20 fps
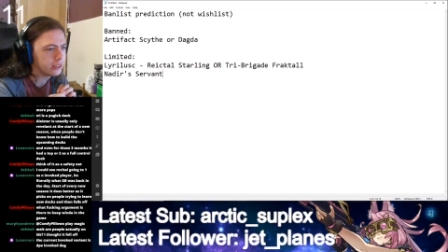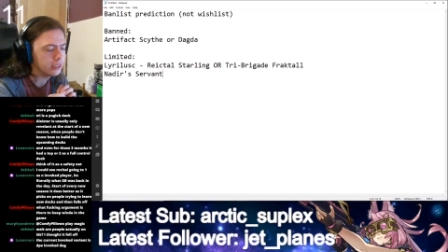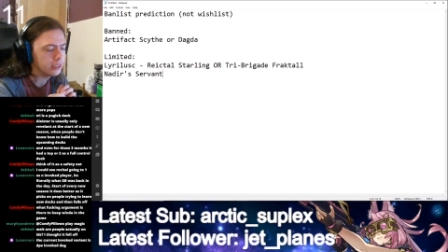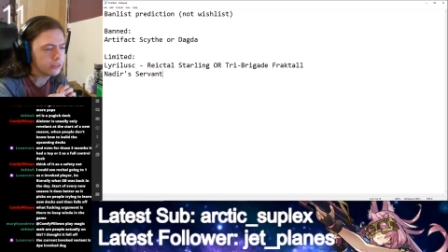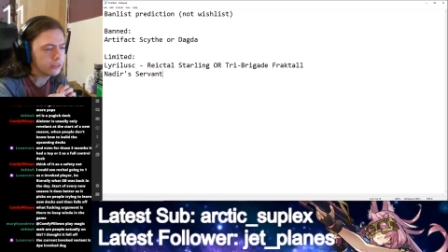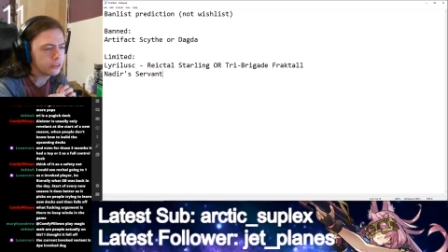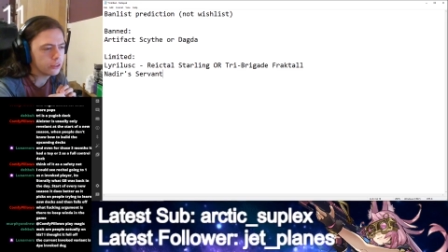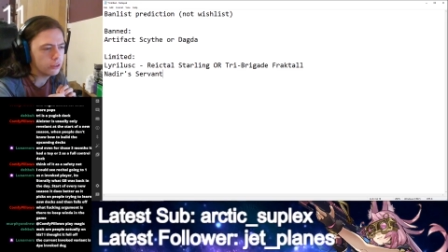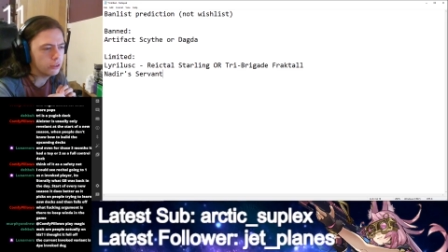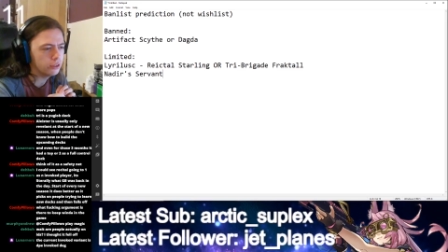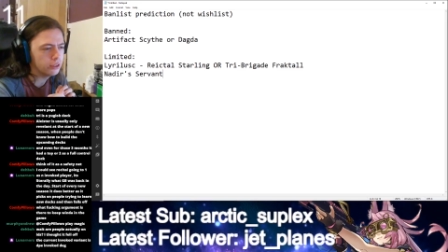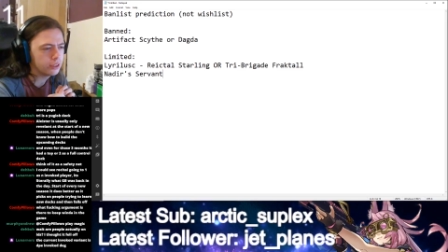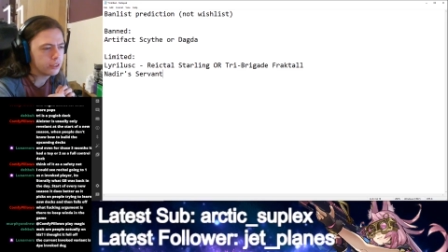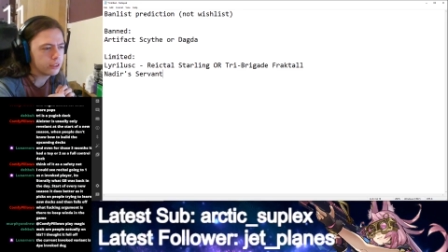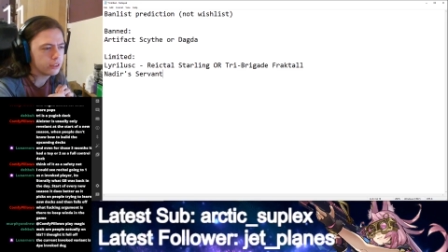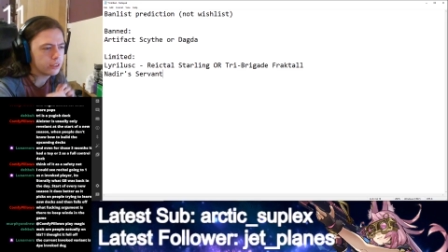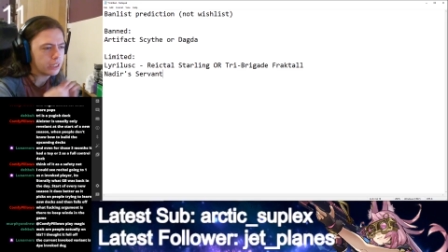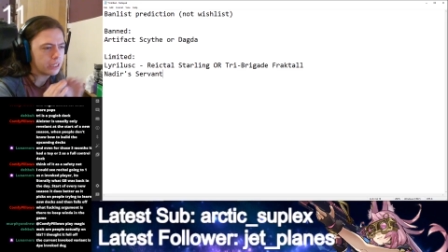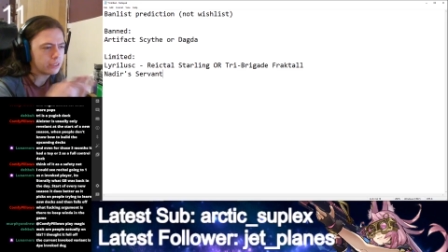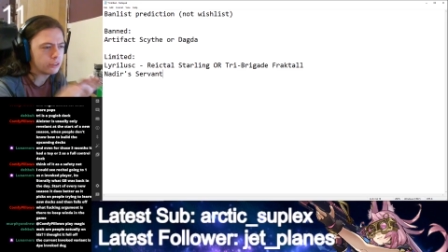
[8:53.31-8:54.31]
It's
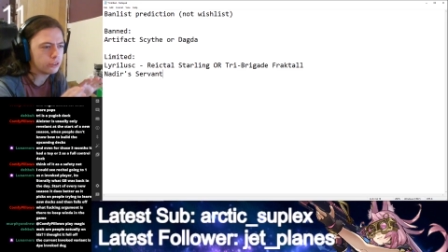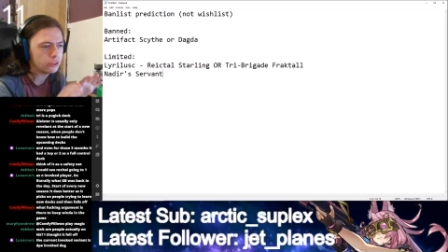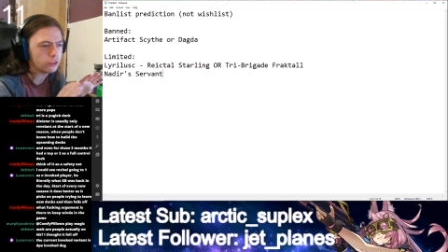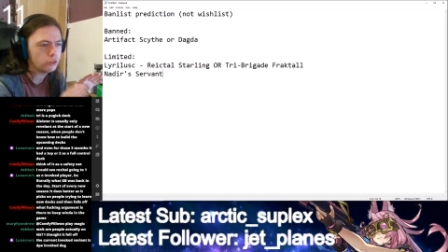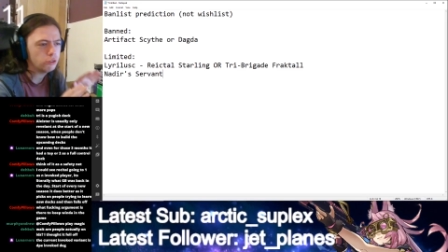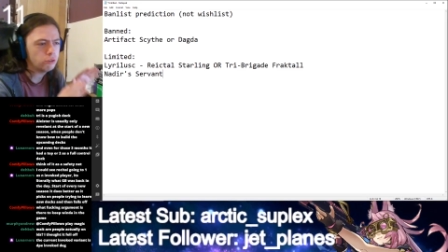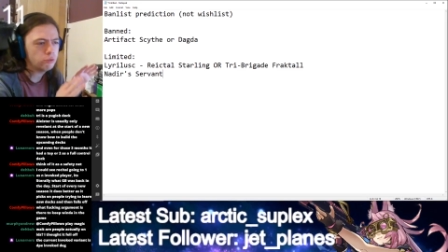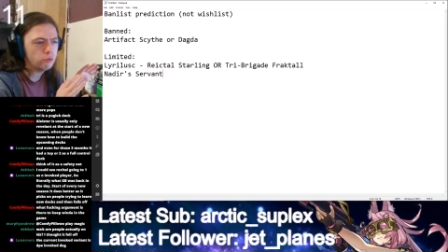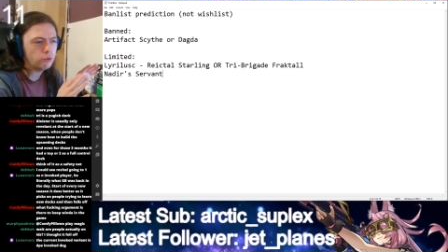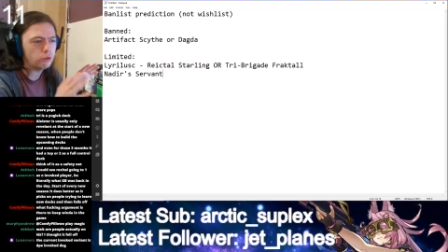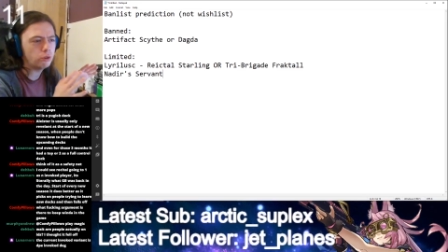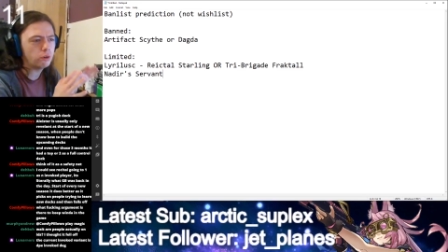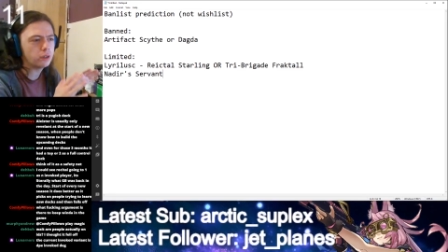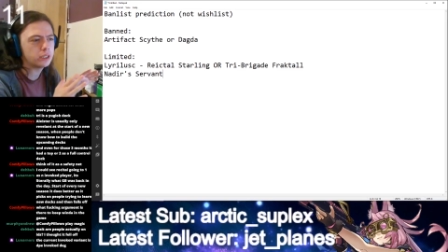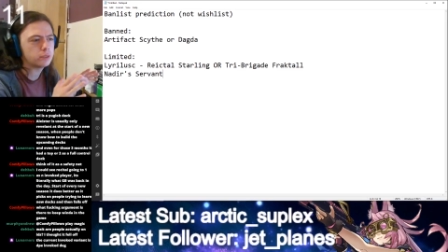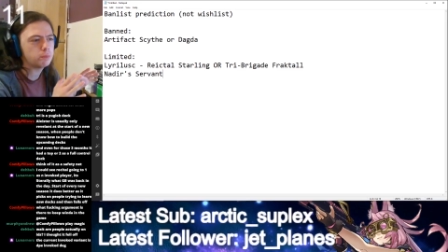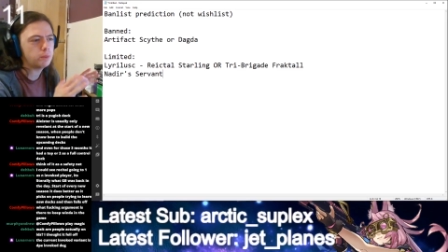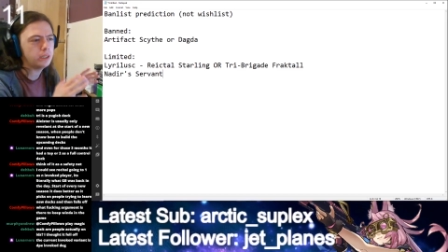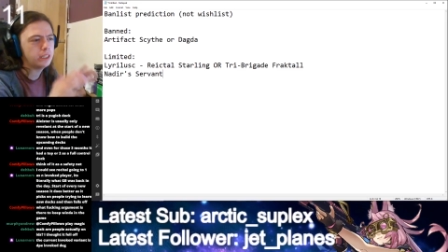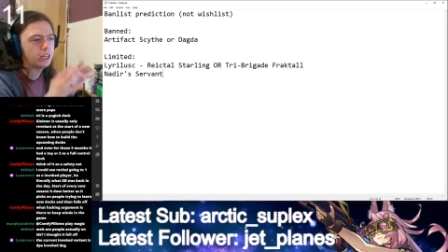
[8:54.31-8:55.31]
like Shadows will always
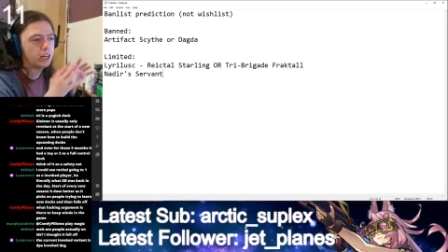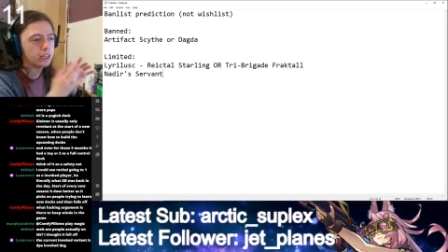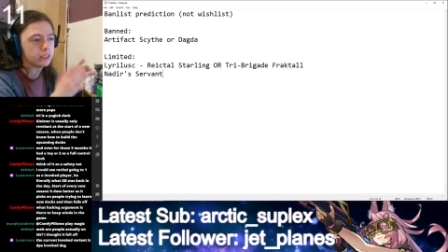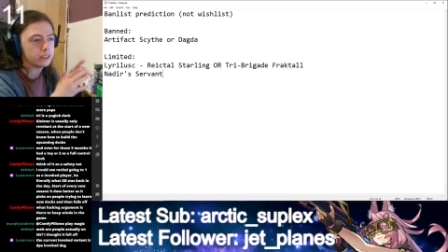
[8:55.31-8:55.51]
be there as